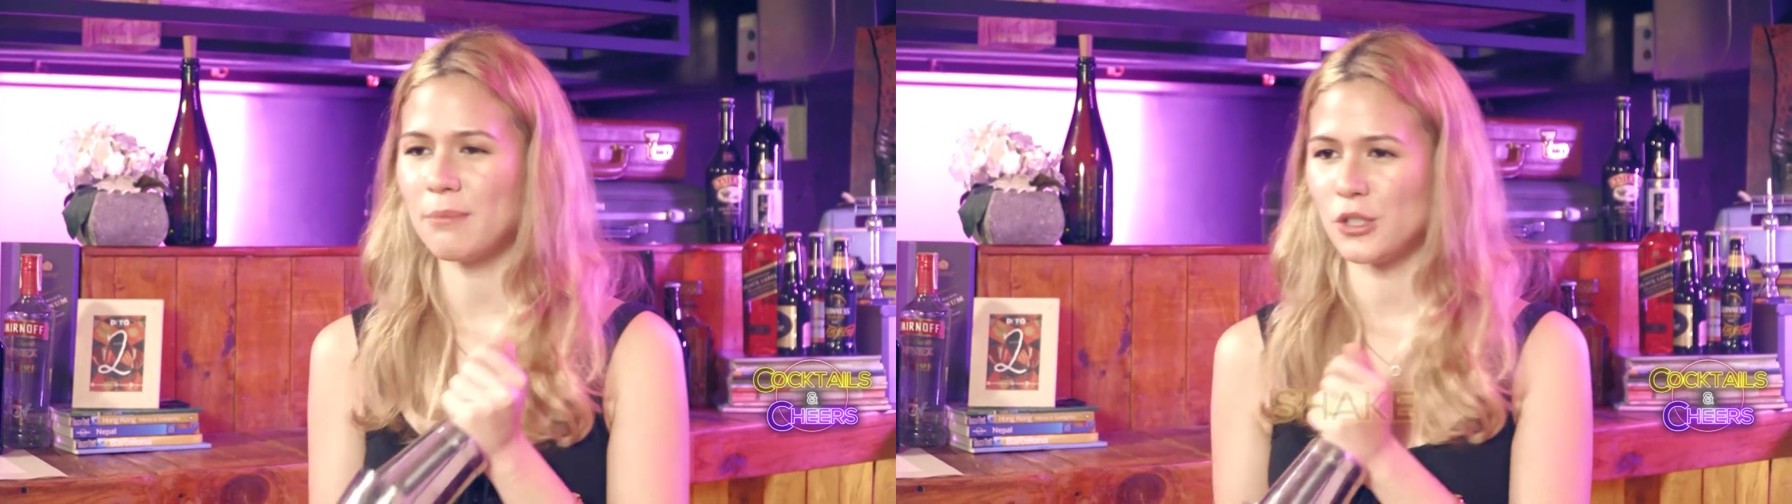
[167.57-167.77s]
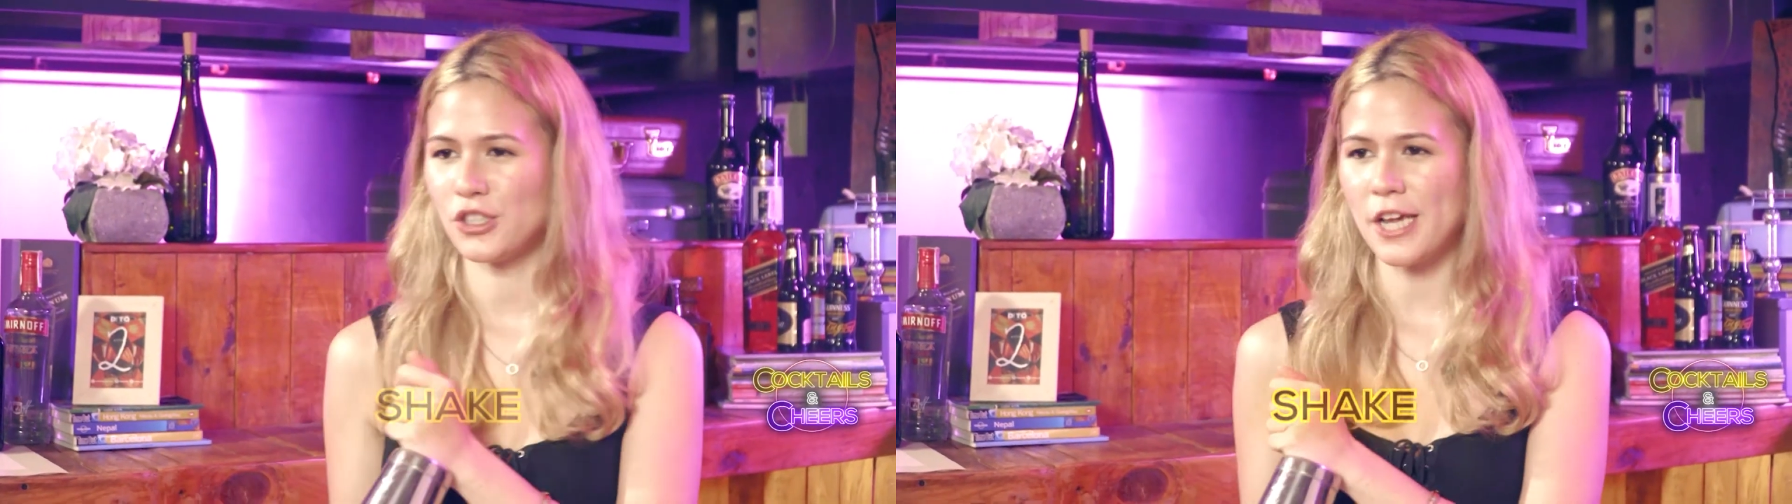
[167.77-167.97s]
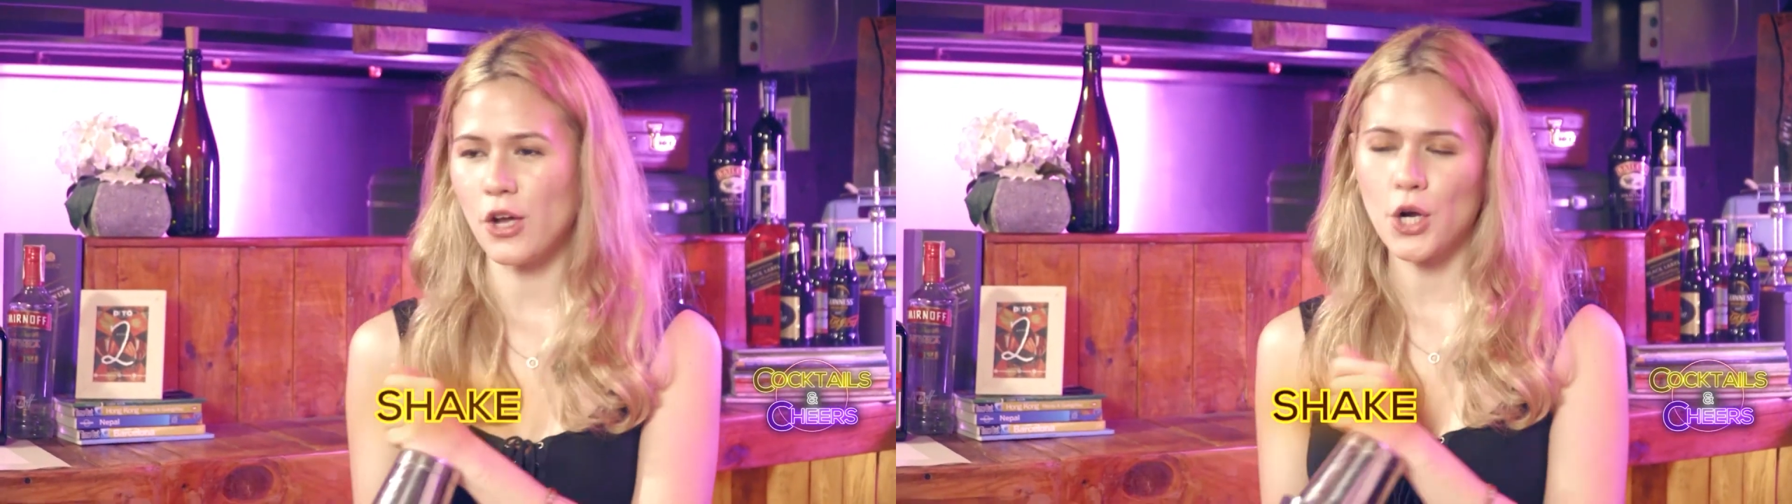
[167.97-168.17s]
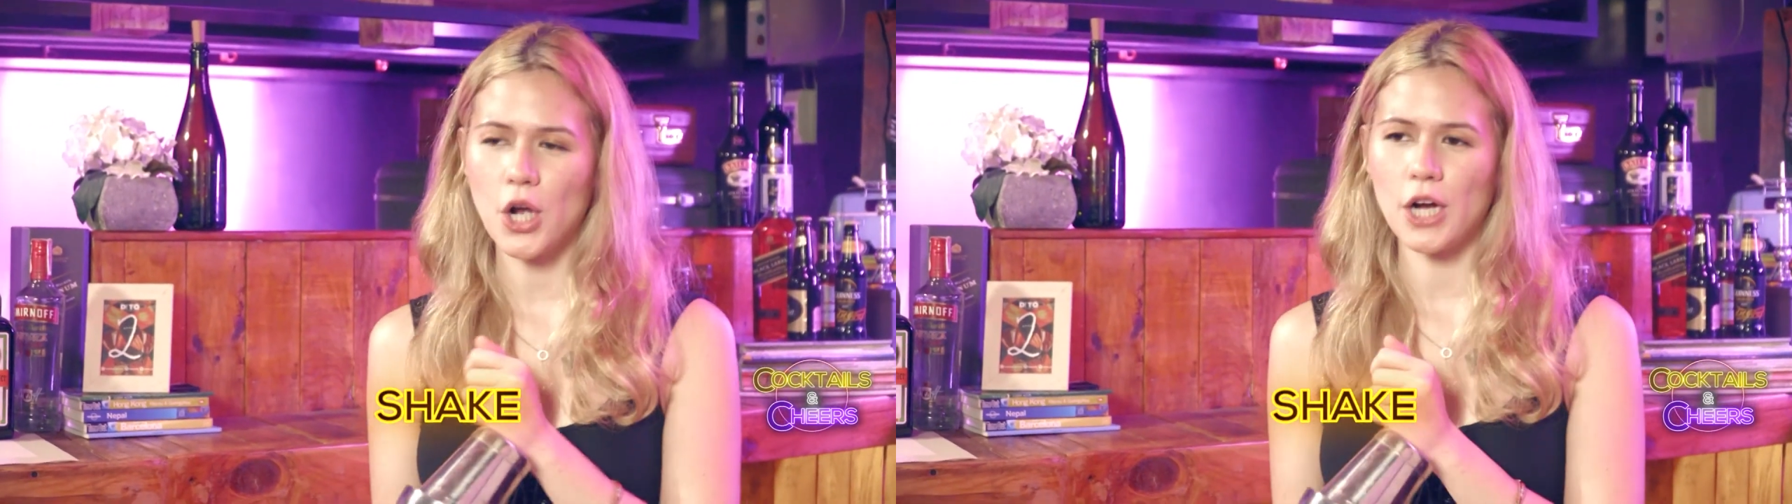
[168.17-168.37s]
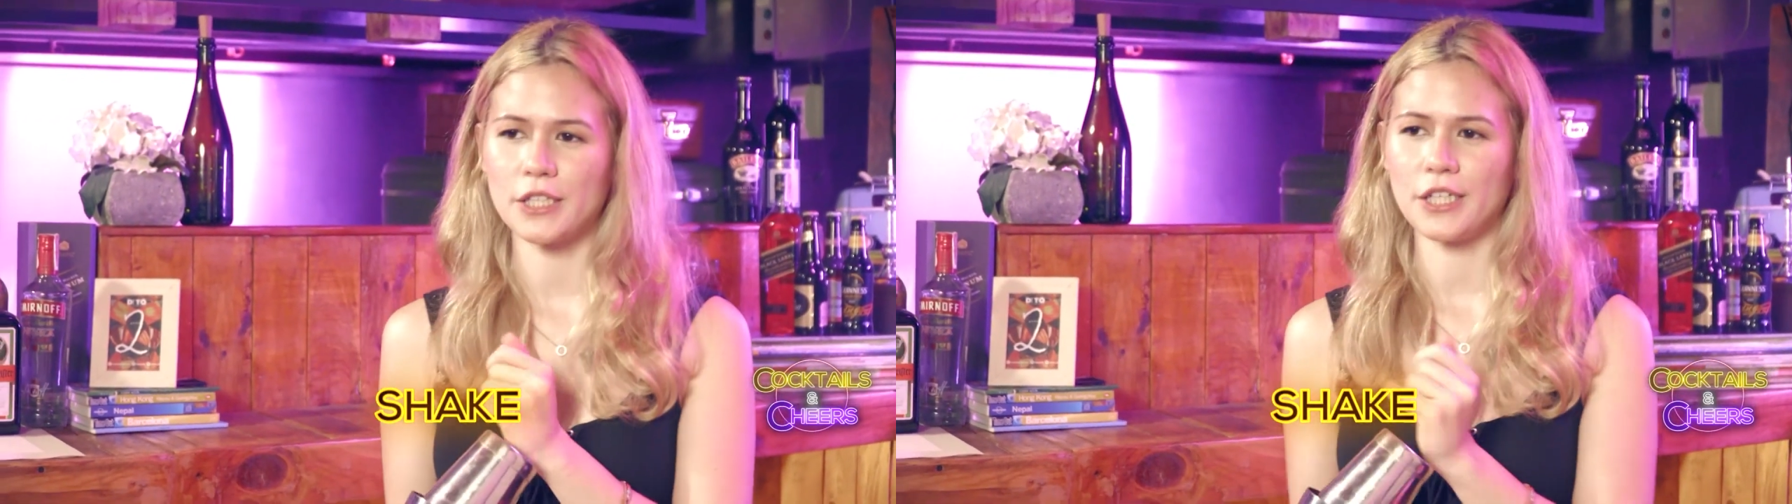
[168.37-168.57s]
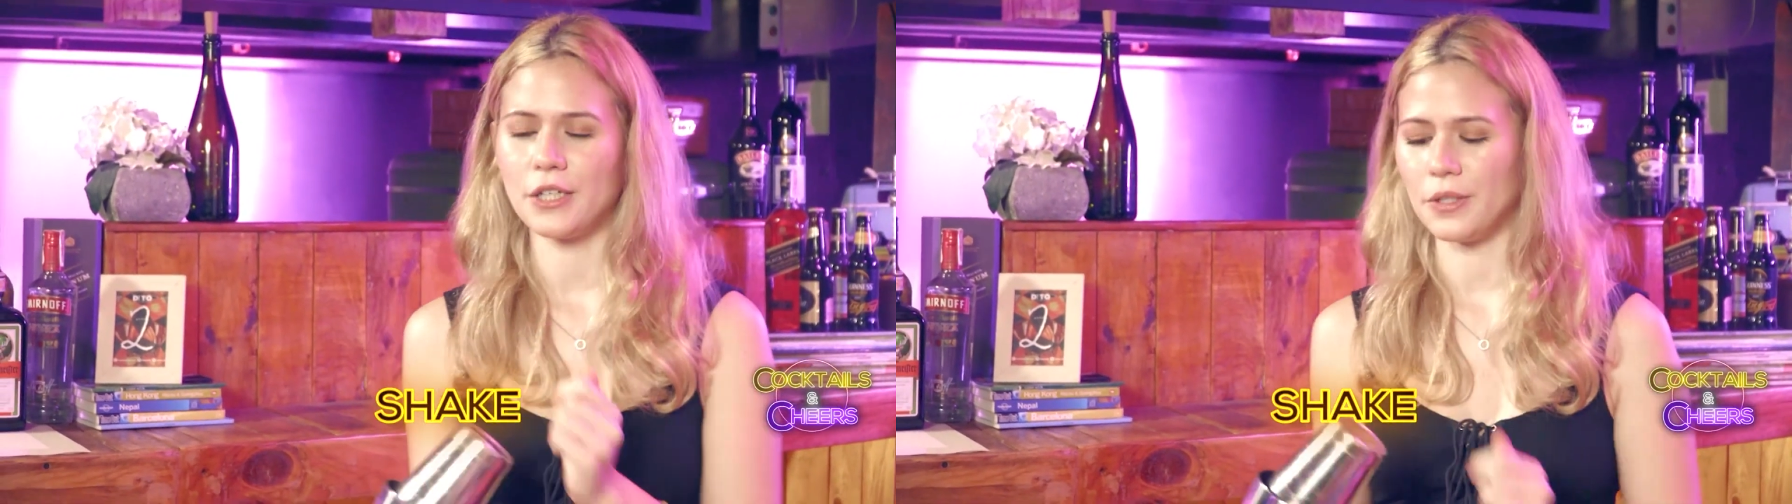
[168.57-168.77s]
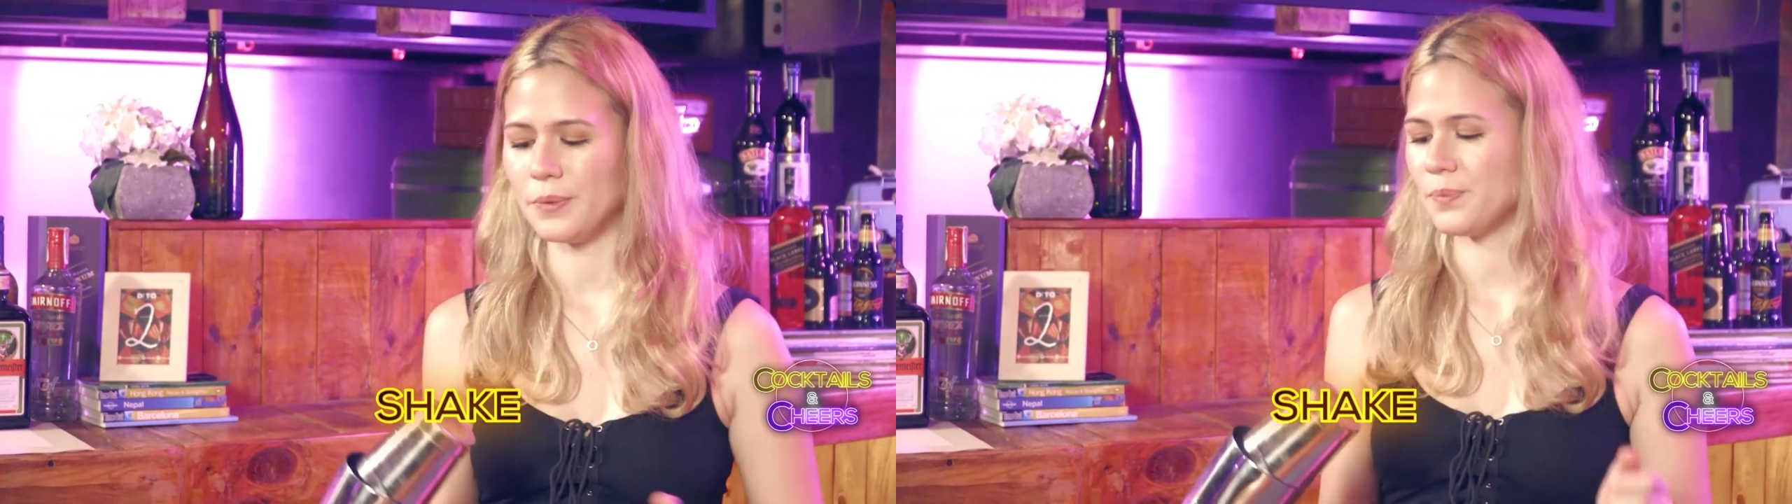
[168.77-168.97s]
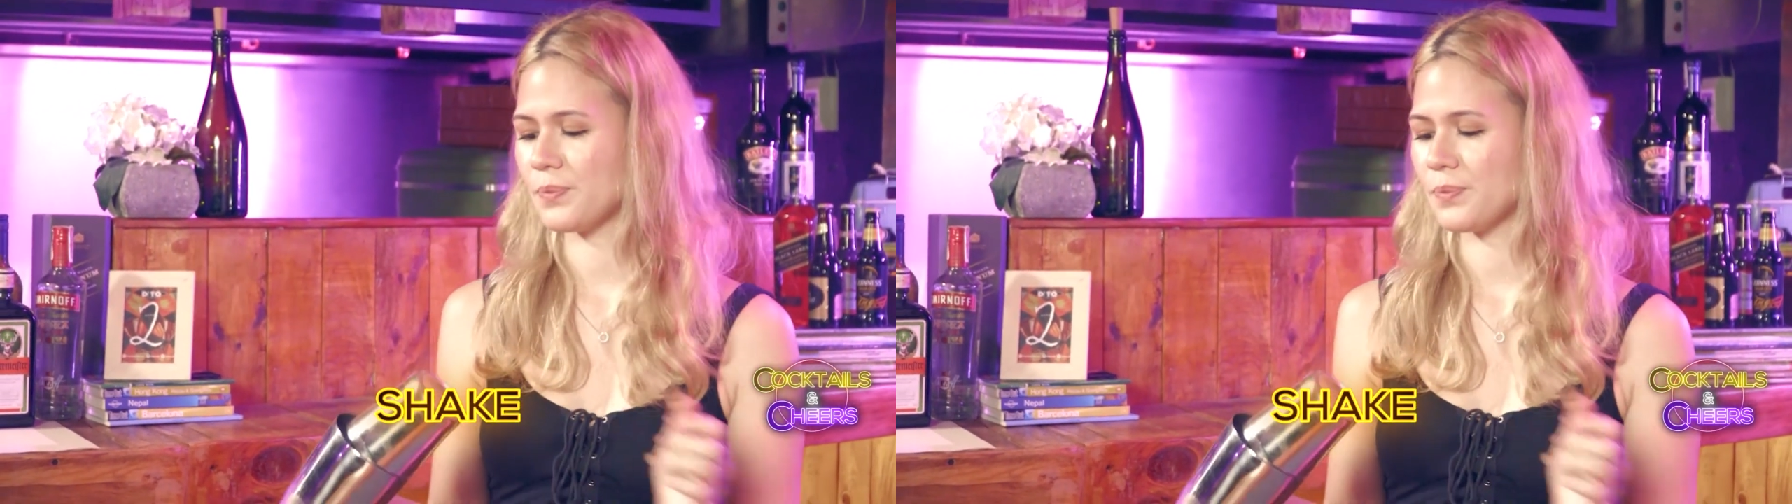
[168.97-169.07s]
to shake our cocktail.